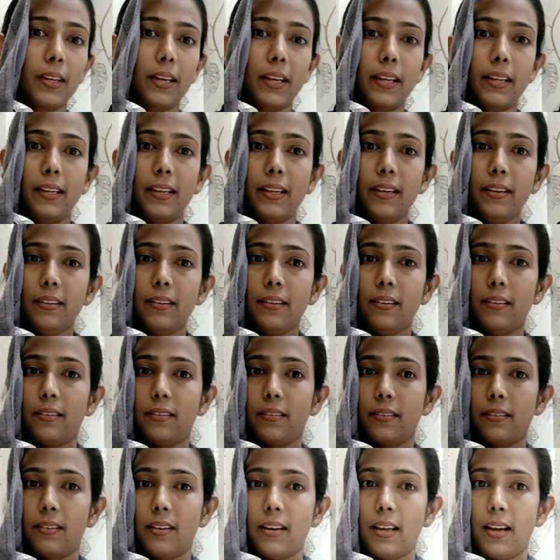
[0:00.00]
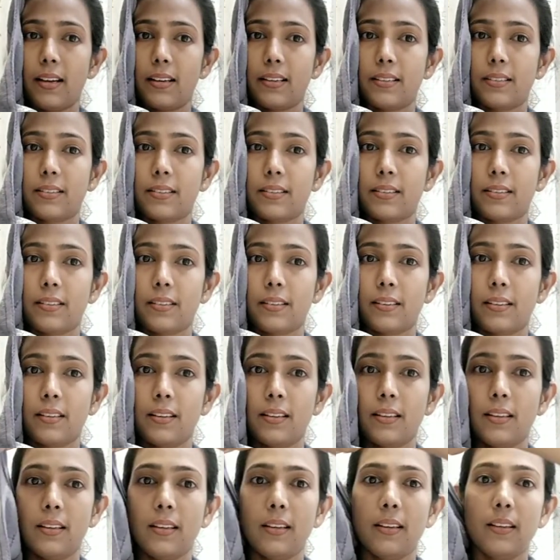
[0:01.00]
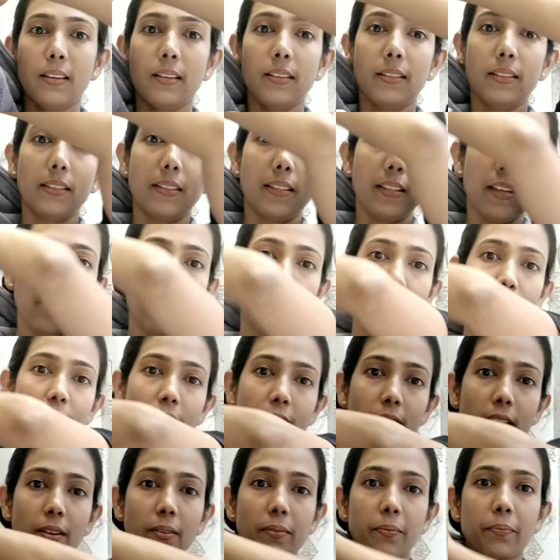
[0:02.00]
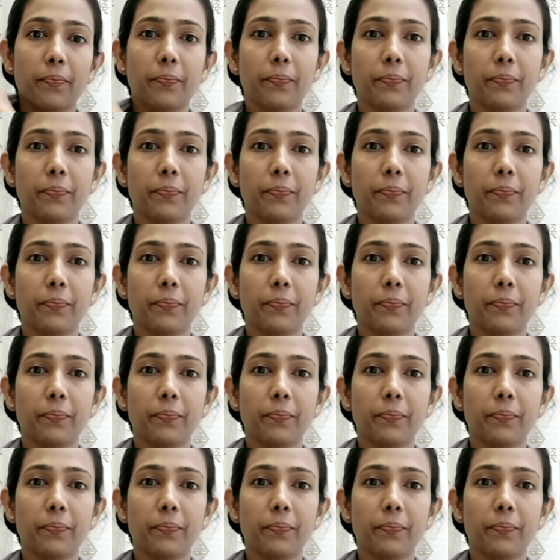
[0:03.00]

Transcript: And then relax. Same way,